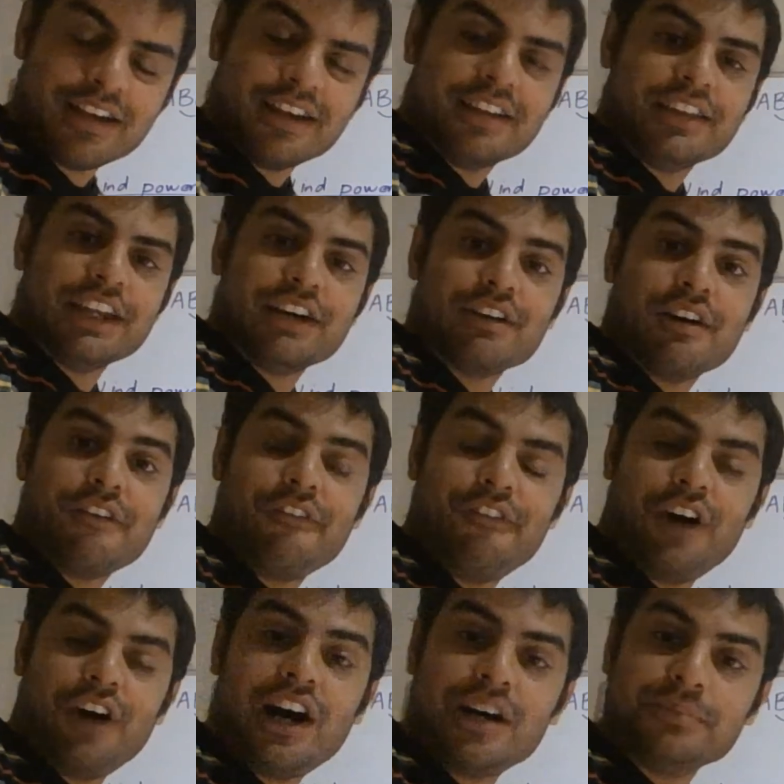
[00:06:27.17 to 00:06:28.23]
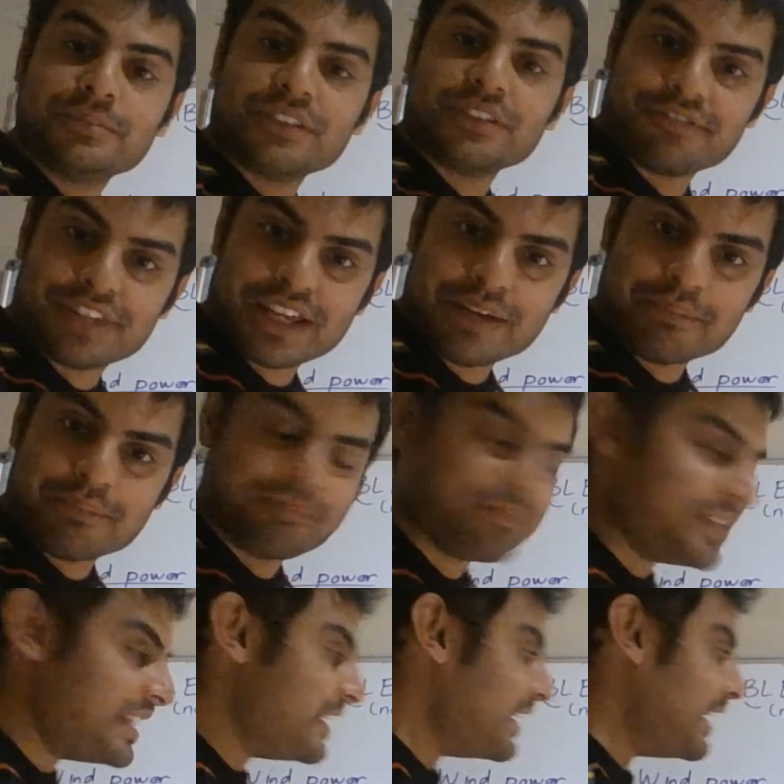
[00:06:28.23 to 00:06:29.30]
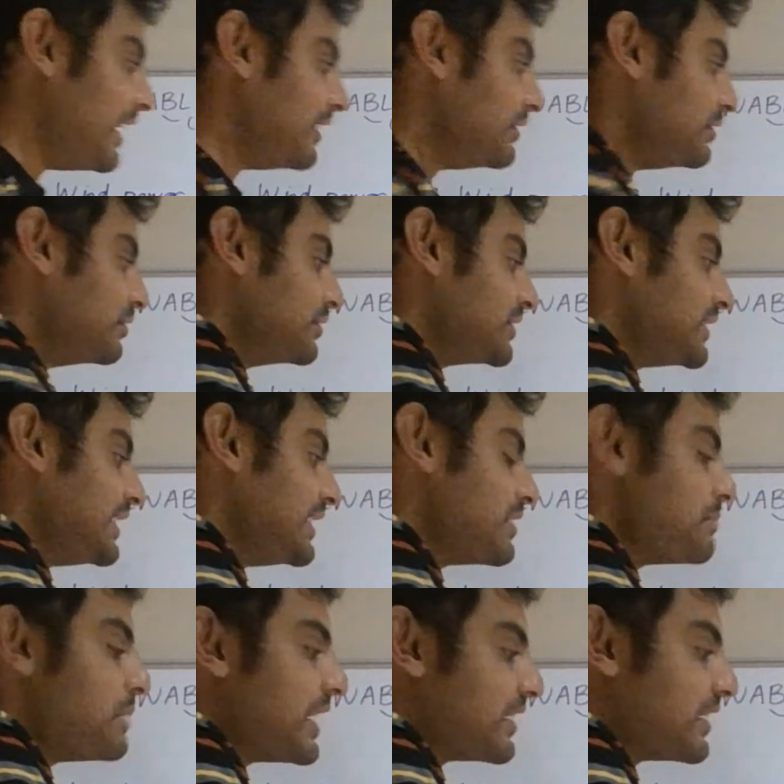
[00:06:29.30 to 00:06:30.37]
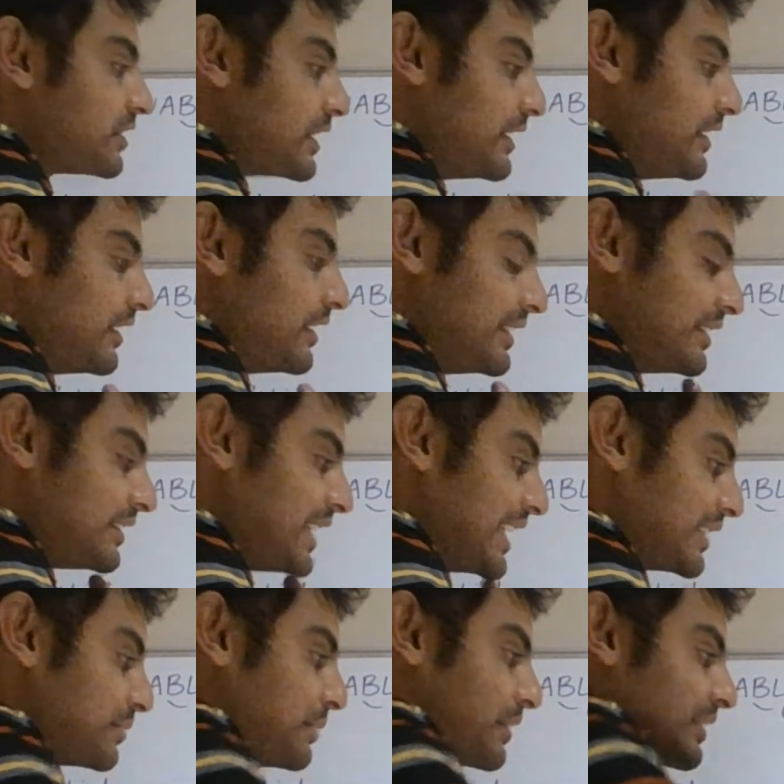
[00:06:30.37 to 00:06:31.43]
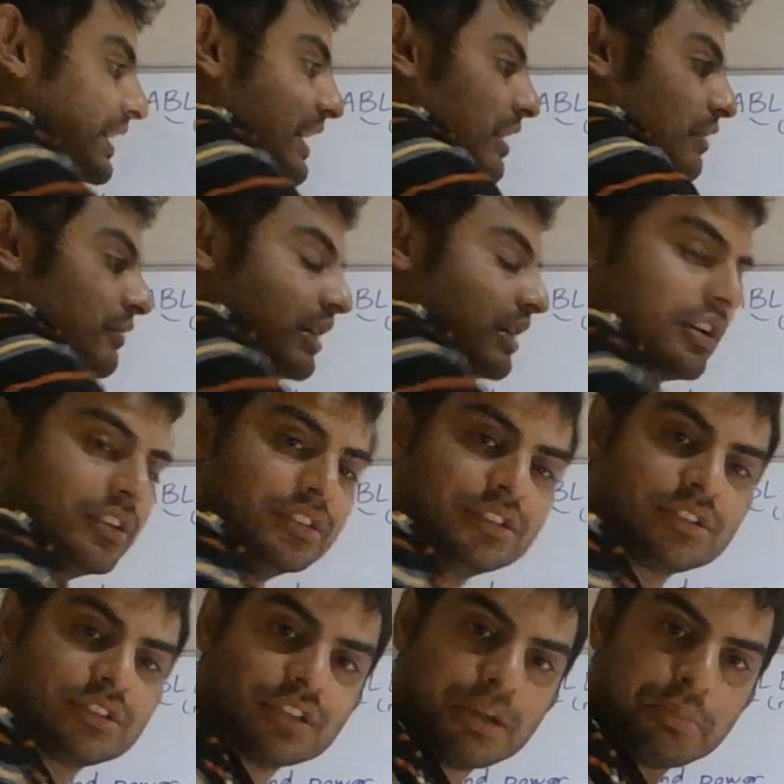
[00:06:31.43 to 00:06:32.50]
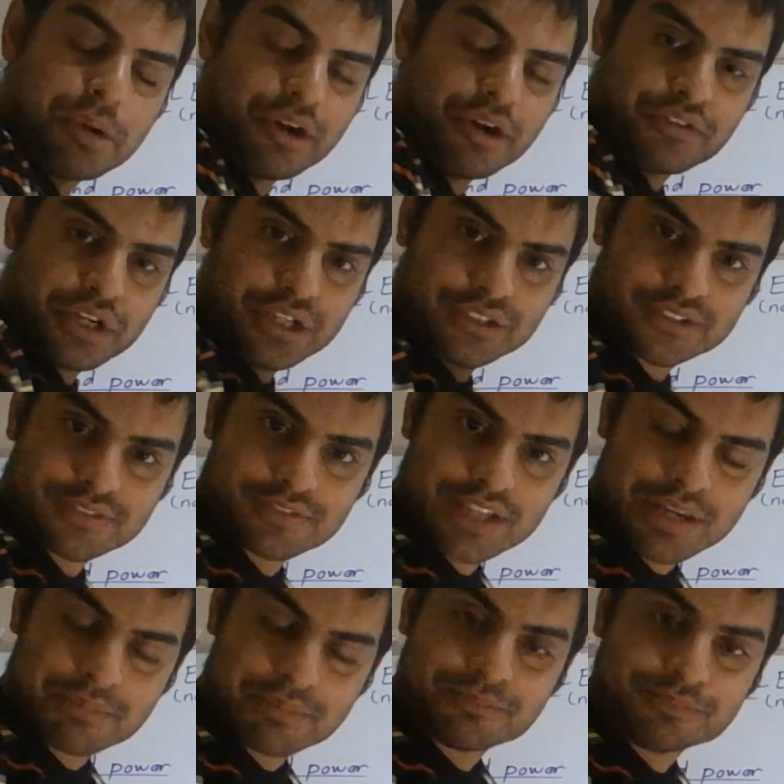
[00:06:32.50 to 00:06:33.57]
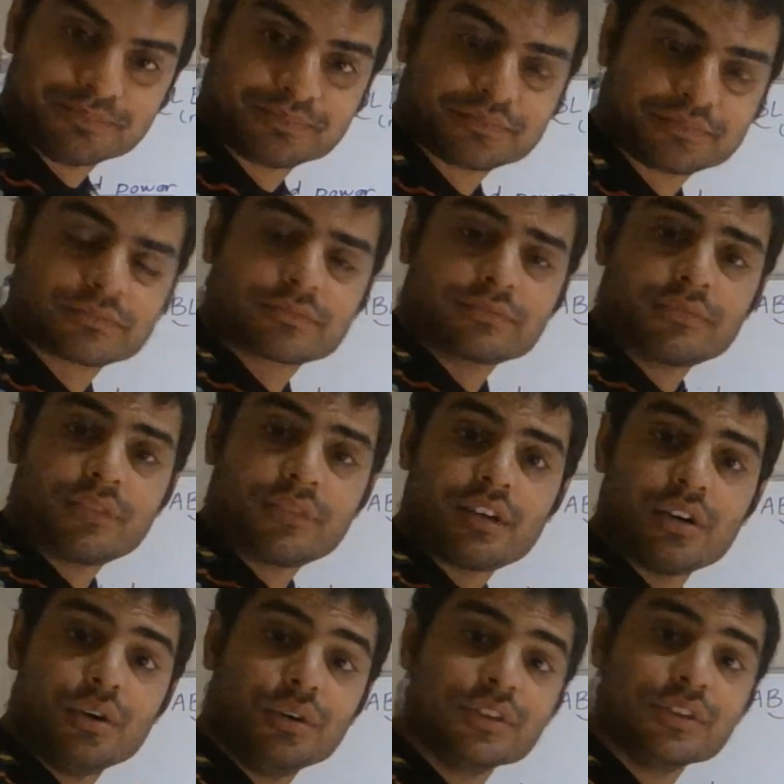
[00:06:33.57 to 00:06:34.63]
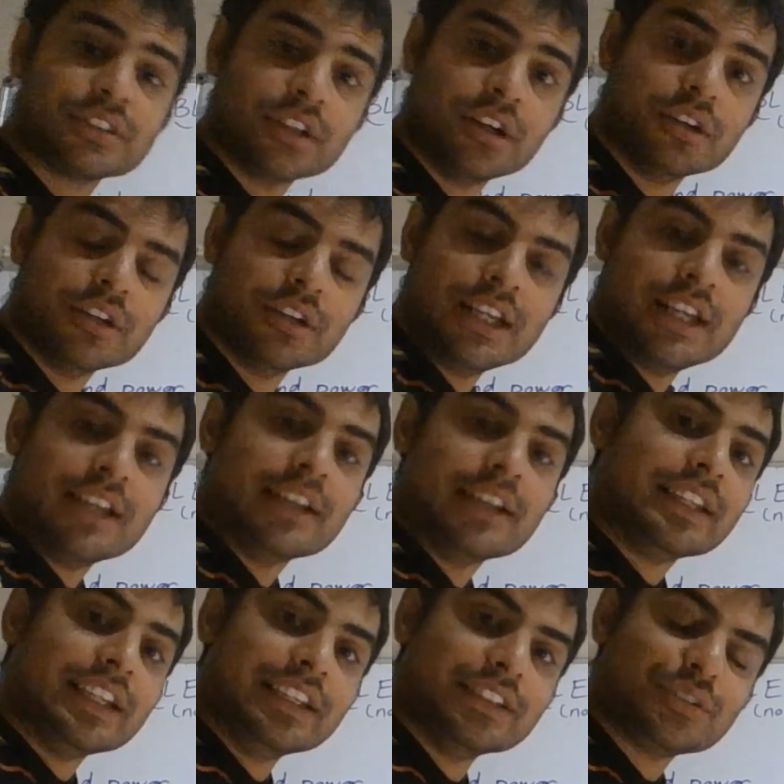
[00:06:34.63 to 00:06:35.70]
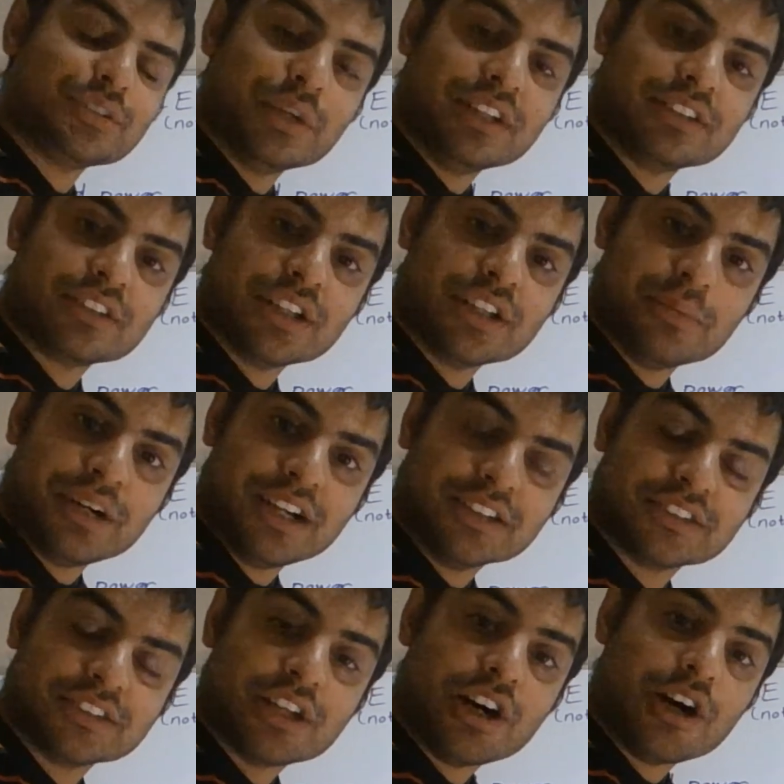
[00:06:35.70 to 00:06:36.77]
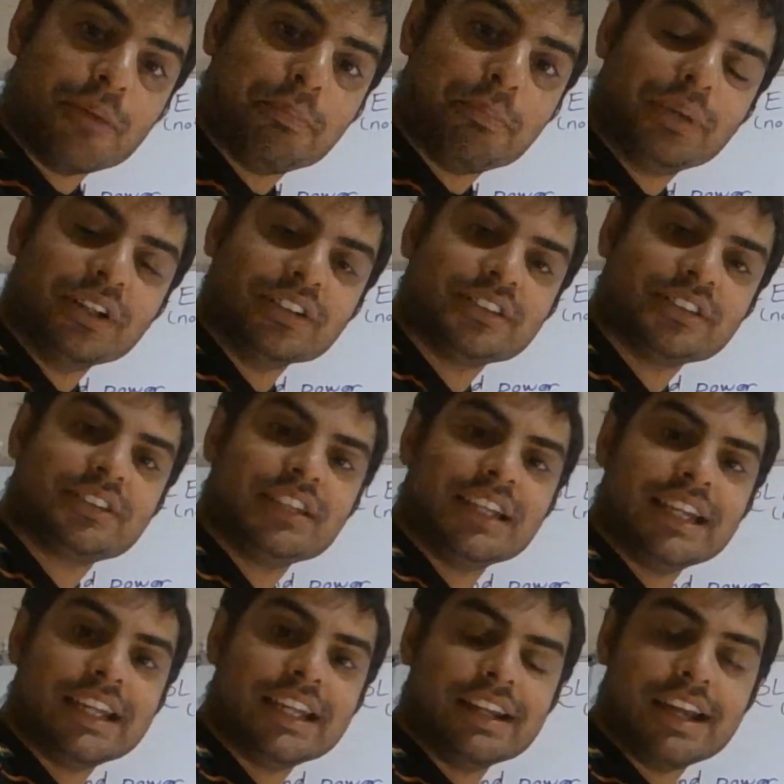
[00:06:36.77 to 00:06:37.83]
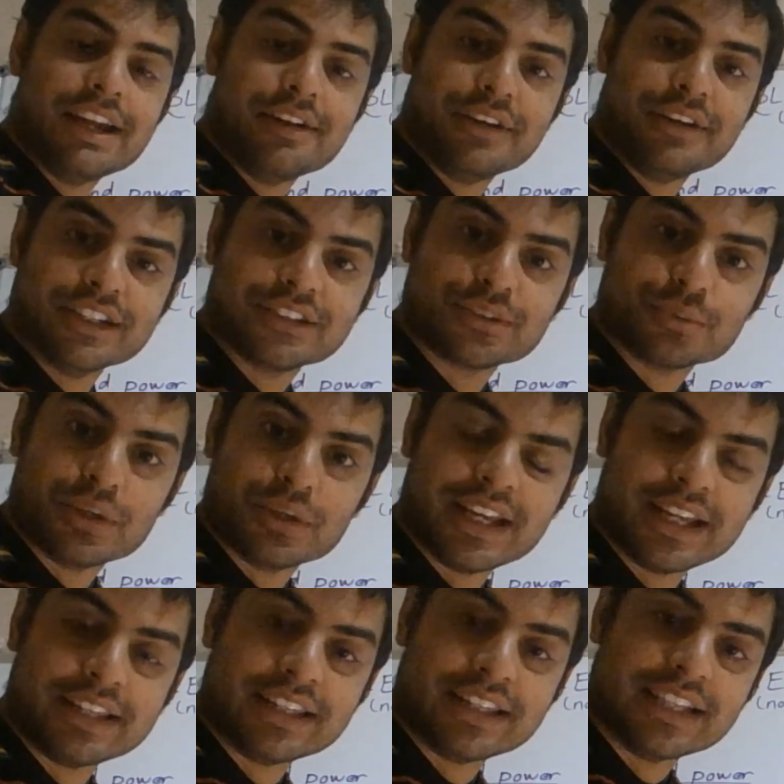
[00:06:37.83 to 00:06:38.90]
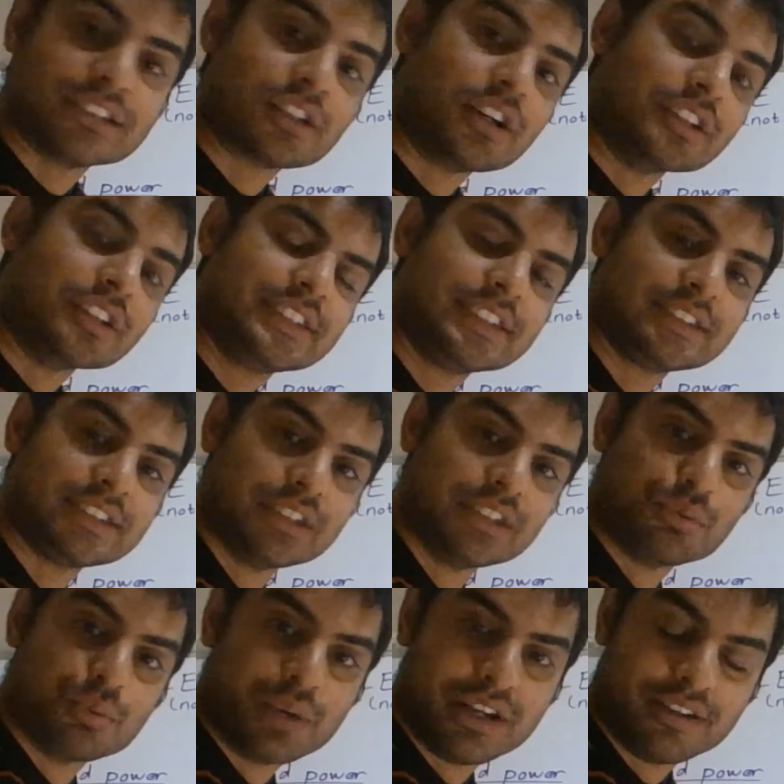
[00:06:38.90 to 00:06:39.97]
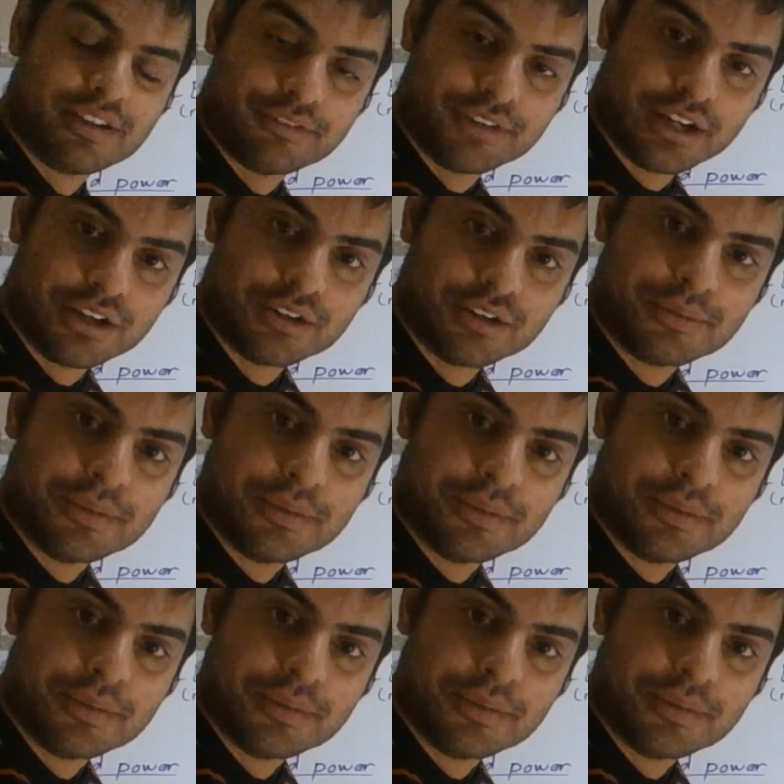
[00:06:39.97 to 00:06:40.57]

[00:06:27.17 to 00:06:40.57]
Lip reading: There are farms of them. And you will see in the picture, in the textbook, there are rows upon rows of them. Also, these wind turbines are built in areas where there's a consistent wind flow.